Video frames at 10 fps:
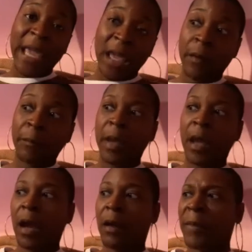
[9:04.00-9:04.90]
him.
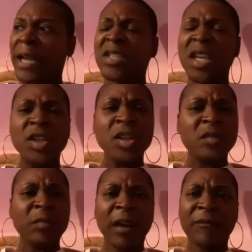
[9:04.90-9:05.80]
My teachers,
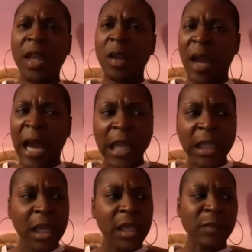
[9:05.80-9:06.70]
my fellow
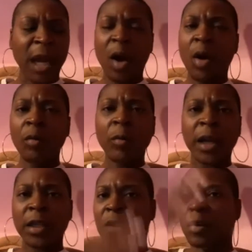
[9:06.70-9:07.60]
colleagues, my co-work,
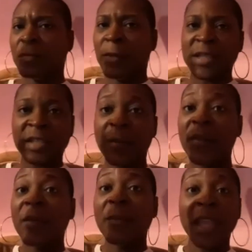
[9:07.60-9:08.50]
some of
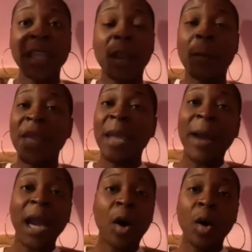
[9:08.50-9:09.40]
them ended up being
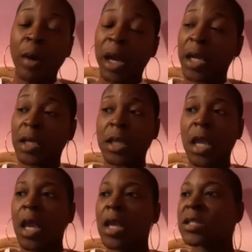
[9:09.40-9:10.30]
my co-workers.
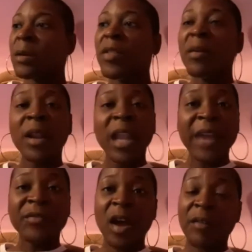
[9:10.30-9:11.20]
Some of them are
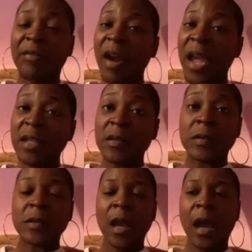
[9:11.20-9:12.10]
lifelong friends,